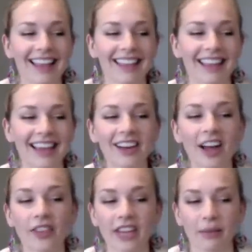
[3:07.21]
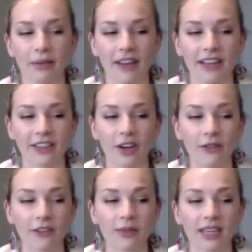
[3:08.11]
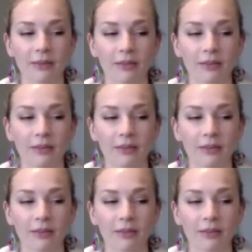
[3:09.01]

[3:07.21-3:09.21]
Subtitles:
Let your healthcare provider know if you become